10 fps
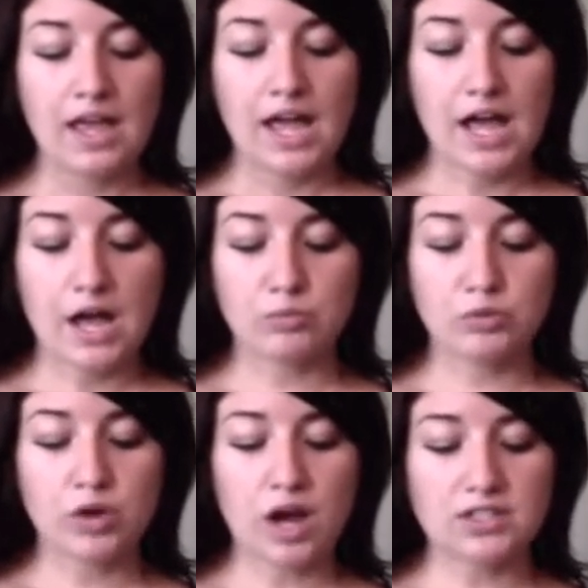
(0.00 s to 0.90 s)

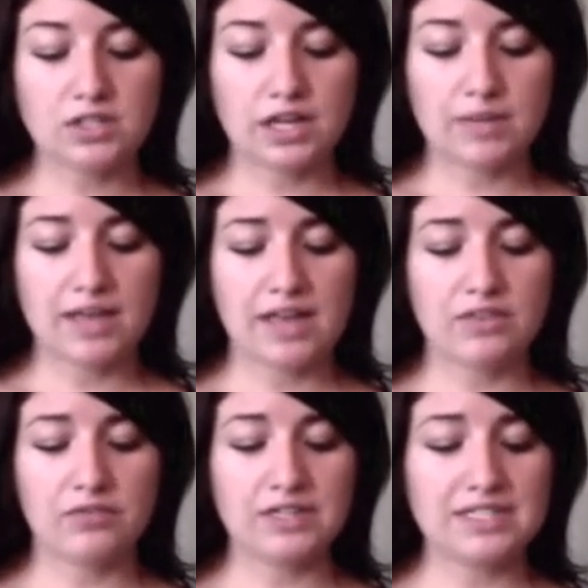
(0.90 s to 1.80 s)
Rook also claimed
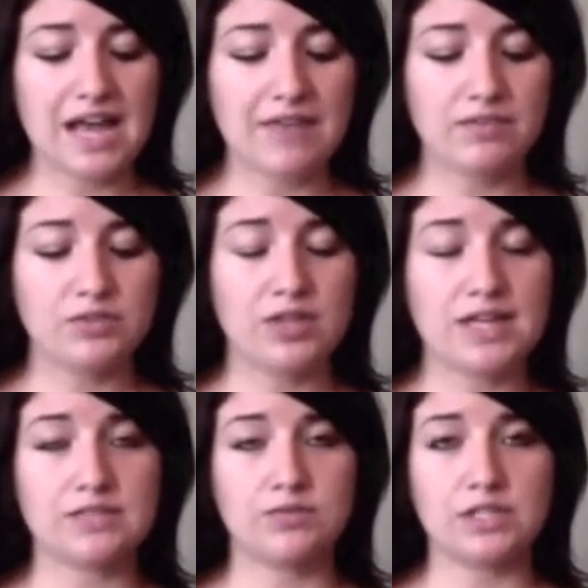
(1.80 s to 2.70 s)
that the first half of
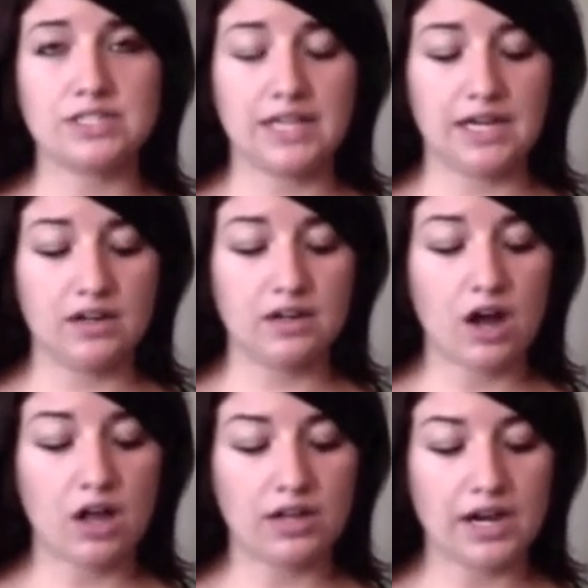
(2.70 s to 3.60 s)
2014,
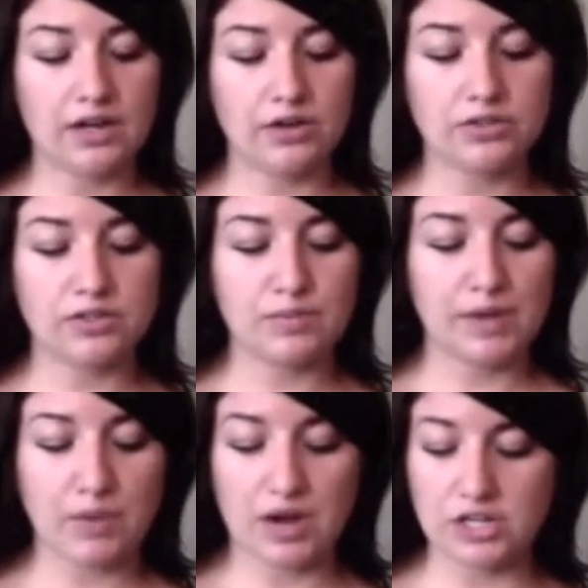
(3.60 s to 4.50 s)
Colorado's
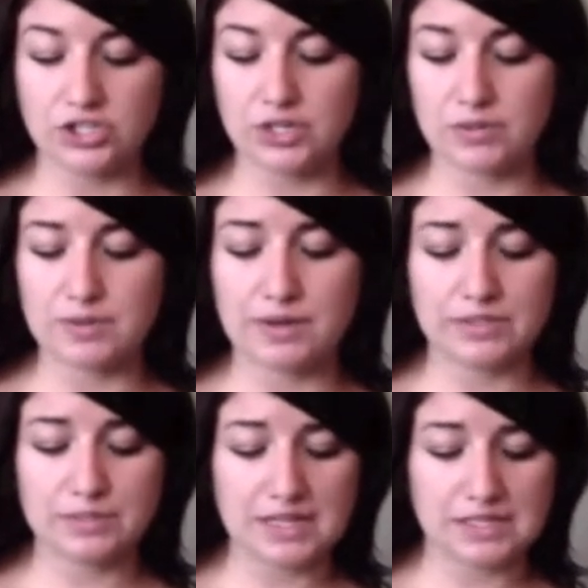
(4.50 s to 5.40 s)
marijuana industry was
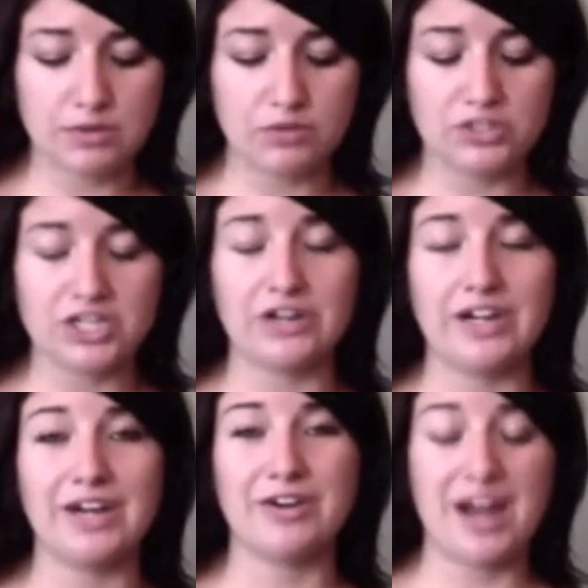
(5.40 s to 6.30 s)
responsible for
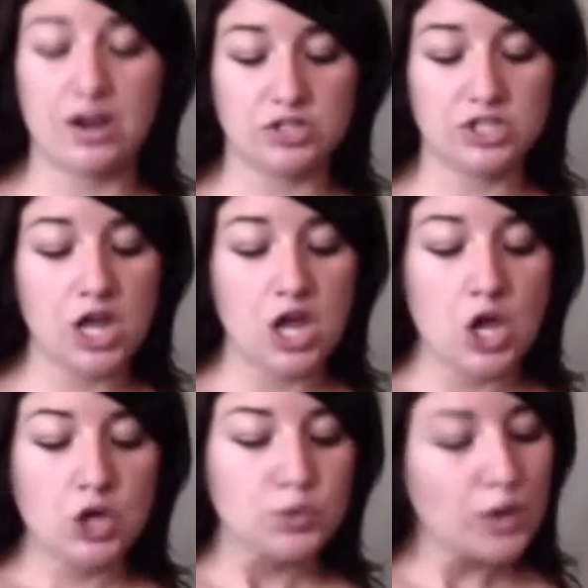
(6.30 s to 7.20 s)
generating around
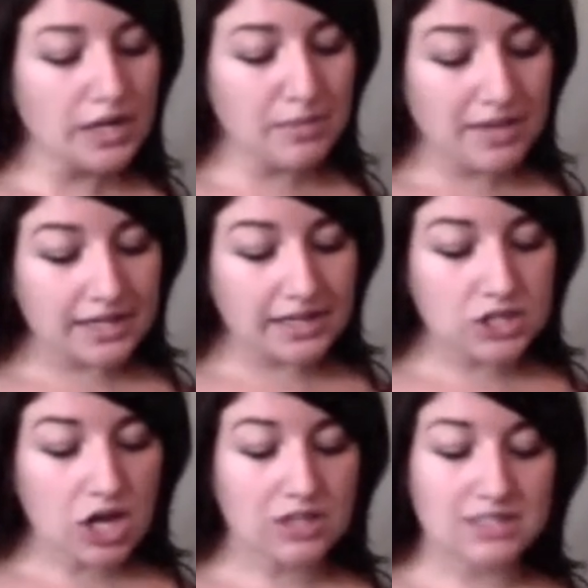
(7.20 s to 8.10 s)
$20
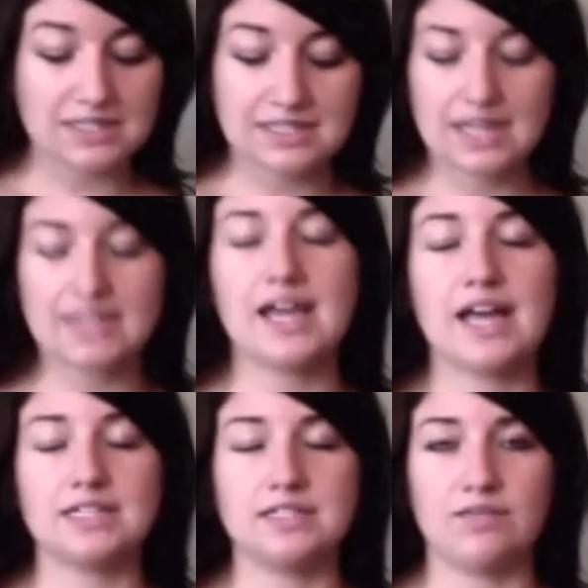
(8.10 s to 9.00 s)
million in state
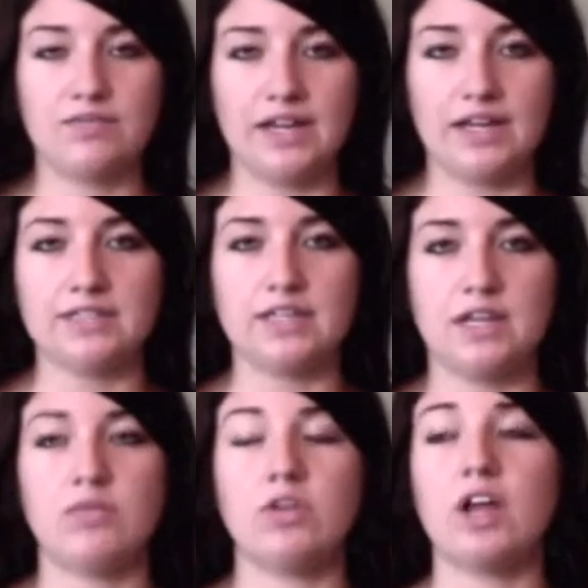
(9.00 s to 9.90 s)
taxes and fees,
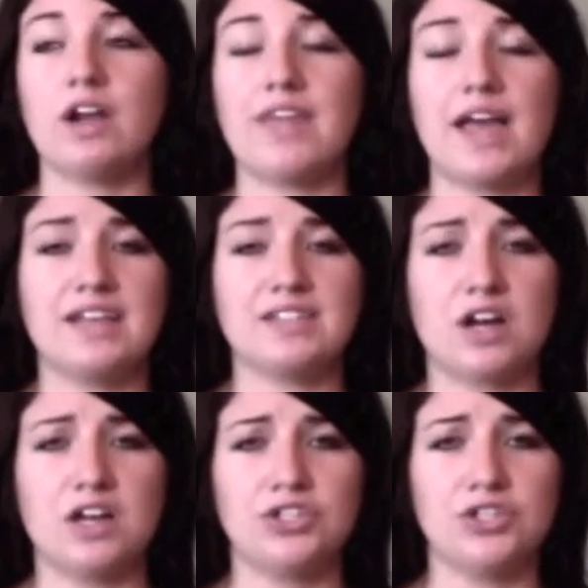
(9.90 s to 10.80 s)
and a lot of that has
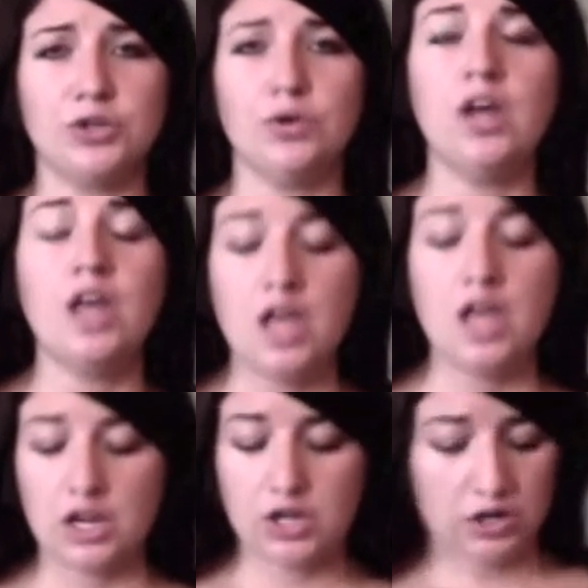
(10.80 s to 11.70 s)
gone to,
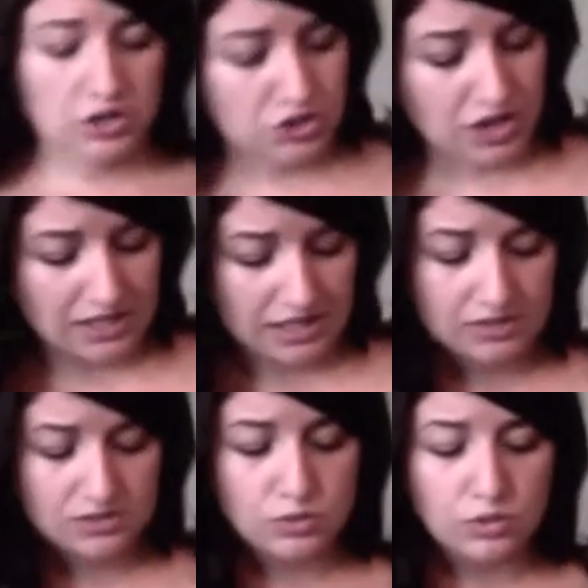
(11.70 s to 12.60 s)
constructing
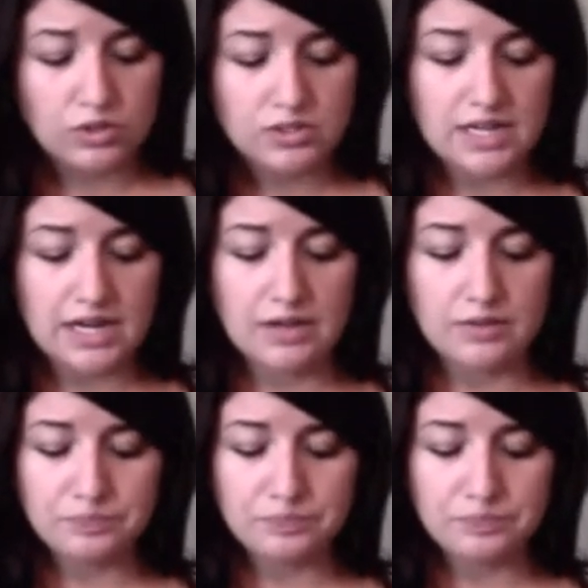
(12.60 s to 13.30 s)
schools and